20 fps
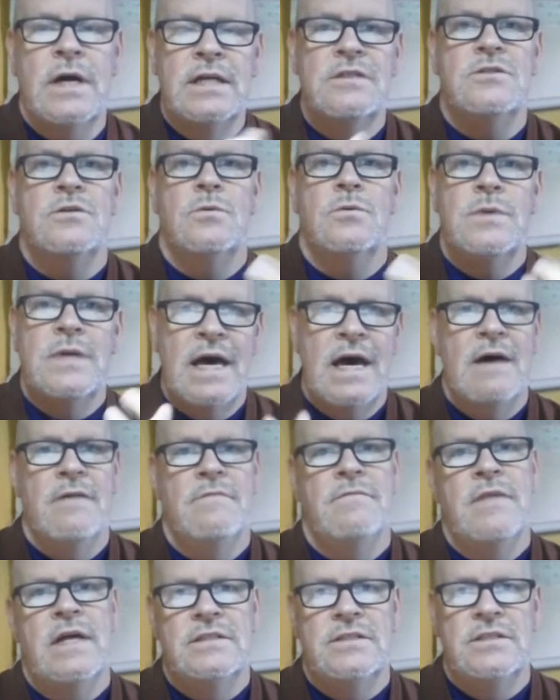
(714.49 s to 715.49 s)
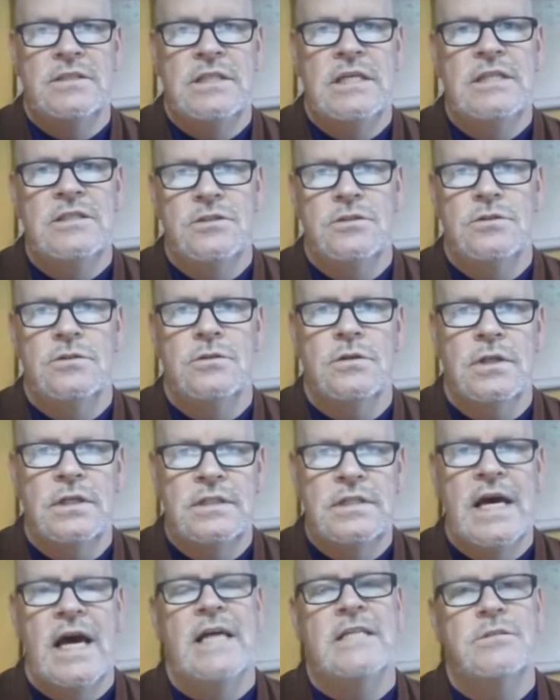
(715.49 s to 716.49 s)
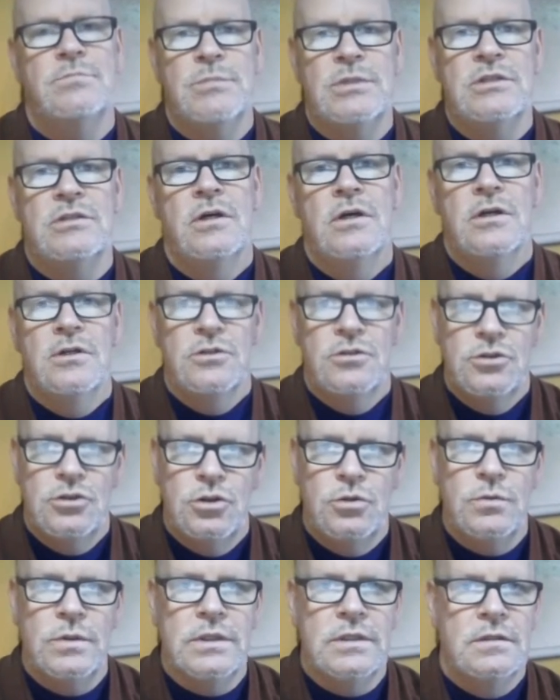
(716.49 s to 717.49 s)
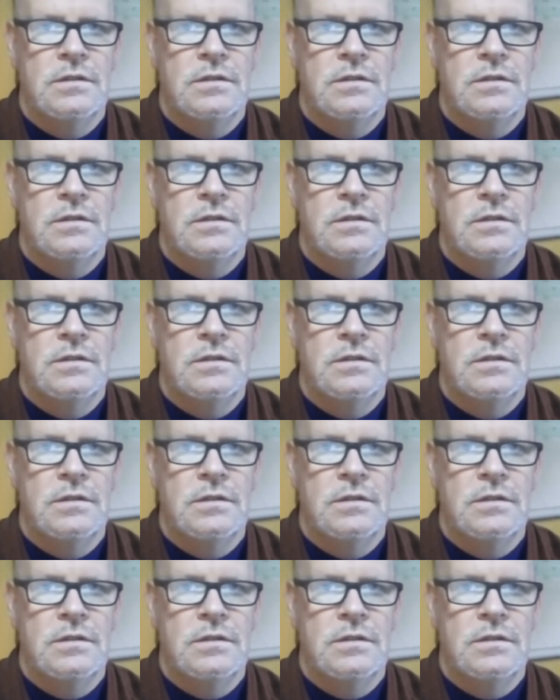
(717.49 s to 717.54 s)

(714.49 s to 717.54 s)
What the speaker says: So we have that seasonal attachment to it.